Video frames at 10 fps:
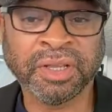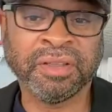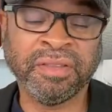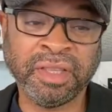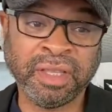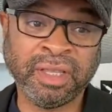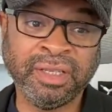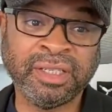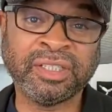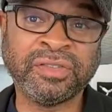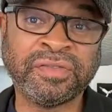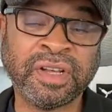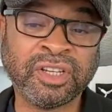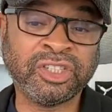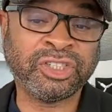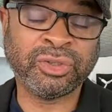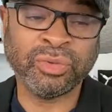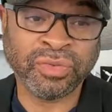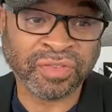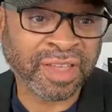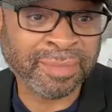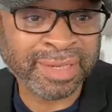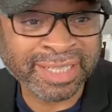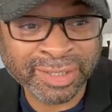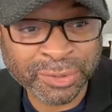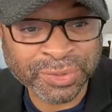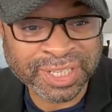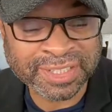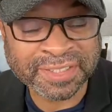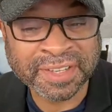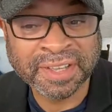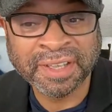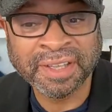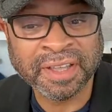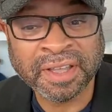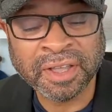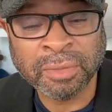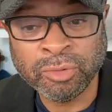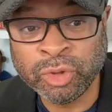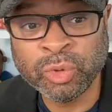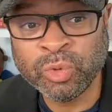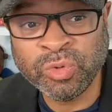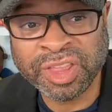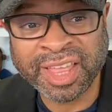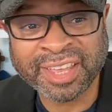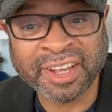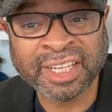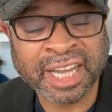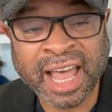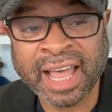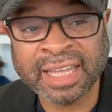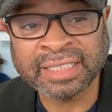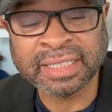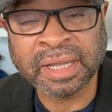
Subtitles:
The dysfunctional family units do that a lot.